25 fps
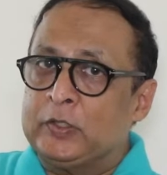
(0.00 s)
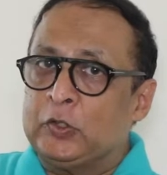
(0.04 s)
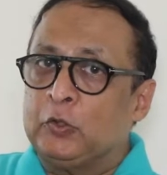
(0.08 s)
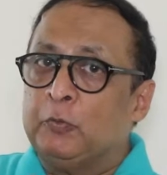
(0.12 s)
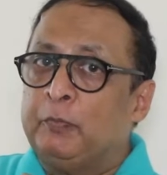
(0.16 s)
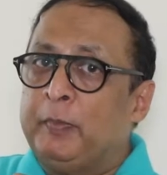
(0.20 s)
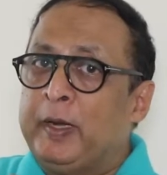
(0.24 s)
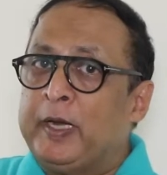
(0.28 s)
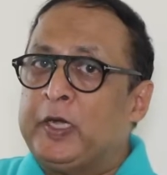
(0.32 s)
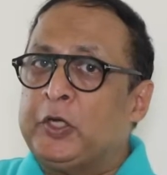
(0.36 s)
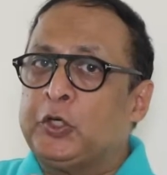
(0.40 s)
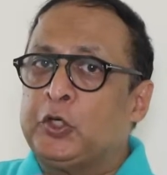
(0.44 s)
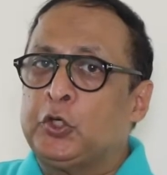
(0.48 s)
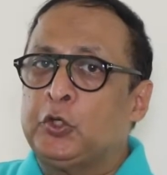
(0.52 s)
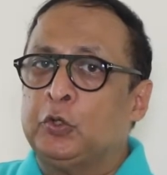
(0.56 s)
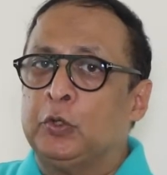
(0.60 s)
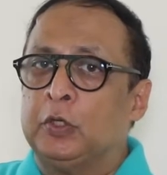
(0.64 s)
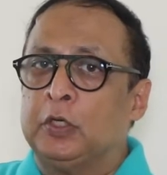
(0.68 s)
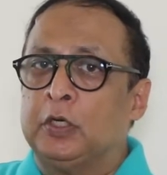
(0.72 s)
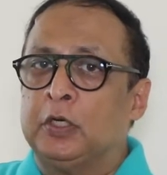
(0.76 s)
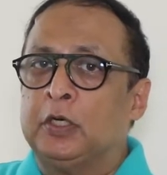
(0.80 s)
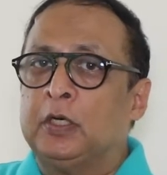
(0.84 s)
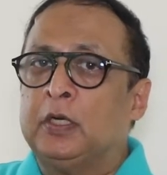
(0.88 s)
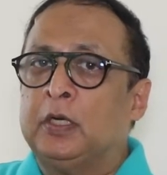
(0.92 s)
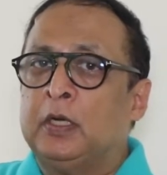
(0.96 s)
to make
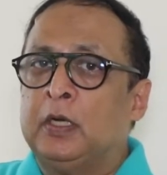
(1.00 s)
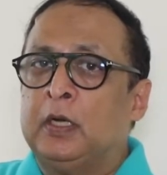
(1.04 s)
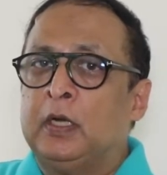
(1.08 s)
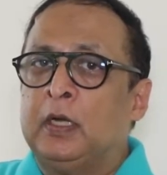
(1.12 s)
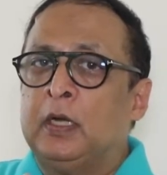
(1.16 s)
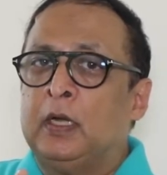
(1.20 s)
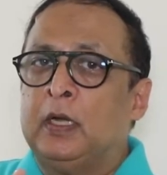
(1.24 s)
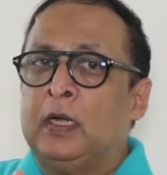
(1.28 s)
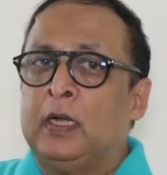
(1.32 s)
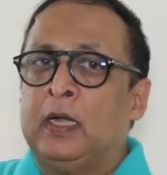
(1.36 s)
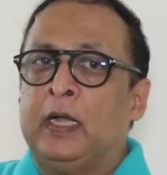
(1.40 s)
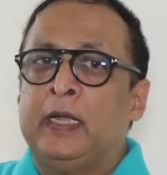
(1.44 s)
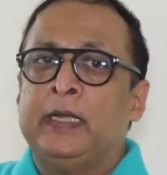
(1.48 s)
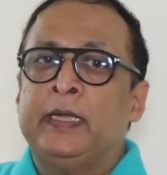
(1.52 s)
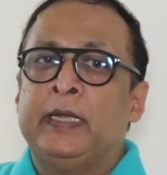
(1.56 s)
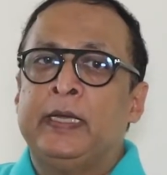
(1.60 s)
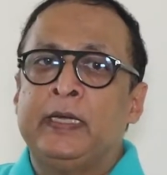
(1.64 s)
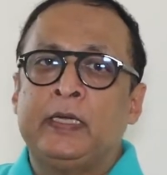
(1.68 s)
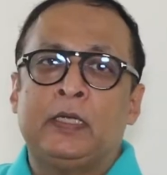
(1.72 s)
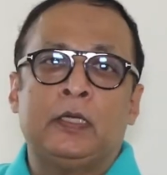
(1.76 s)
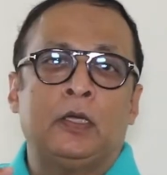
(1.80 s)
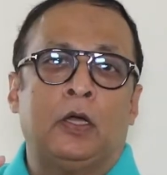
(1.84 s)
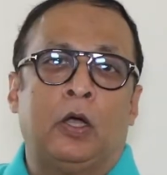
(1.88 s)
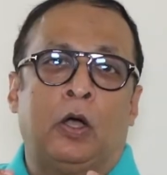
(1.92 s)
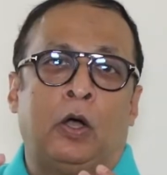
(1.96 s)
sure I
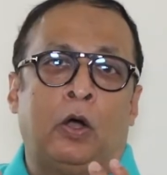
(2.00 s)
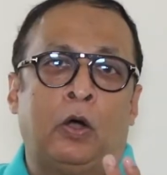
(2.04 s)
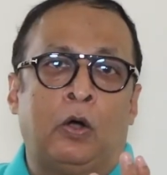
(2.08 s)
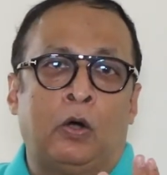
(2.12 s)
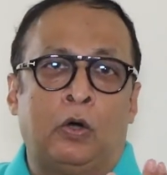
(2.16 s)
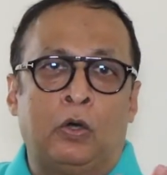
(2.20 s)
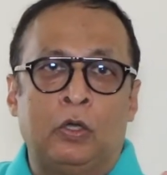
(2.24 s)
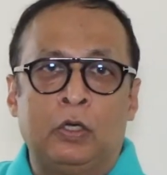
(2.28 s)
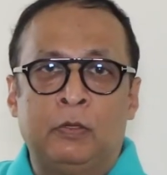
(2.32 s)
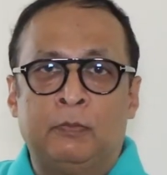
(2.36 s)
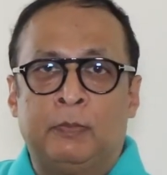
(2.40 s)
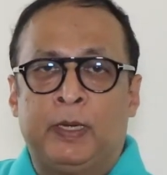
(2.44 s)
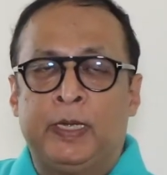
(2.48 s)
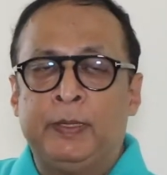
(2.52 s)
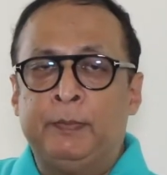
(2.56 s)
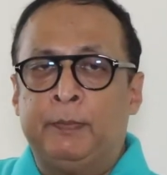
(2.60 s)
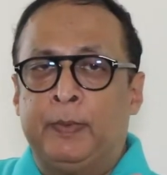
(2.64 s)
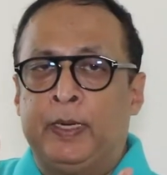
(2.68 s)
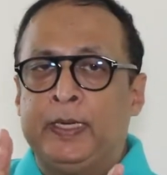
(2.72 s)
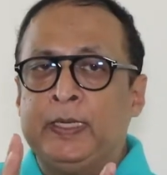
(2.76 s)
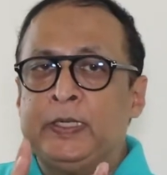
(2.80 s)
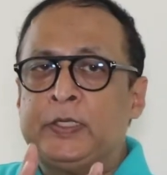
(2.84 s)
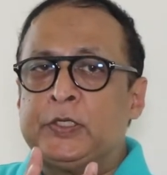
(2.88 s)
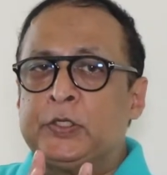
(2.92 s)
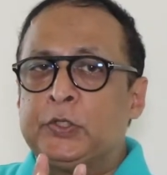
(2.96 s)
hit all my
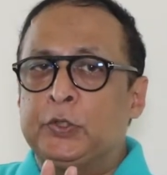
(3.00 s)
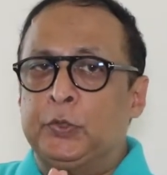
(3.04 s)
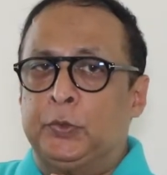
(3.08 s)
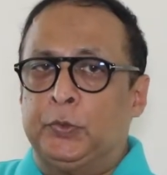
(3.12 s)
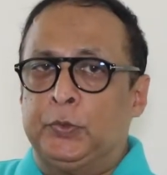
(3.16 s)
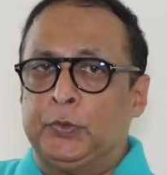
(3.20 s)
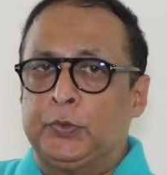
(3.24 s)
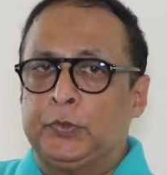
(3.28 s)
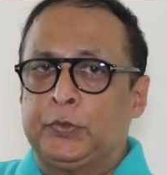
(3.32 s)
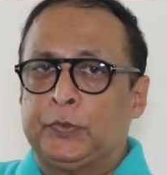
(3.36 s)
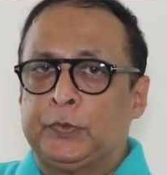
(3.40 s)
milestones.